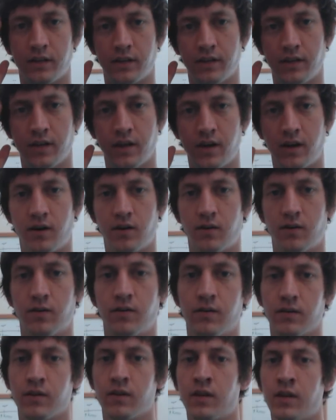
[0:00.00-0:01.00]
you
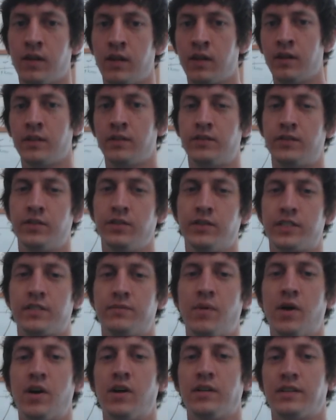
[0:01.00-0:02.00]
know, do the
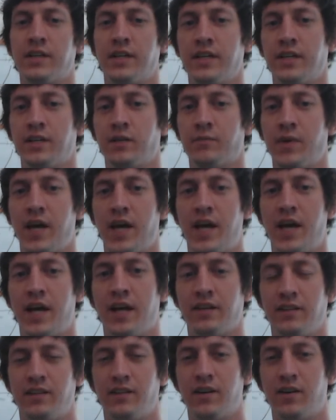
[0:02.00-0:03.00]
smart thing
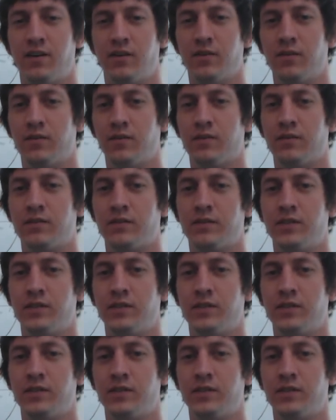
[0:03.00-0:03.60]
that, you know,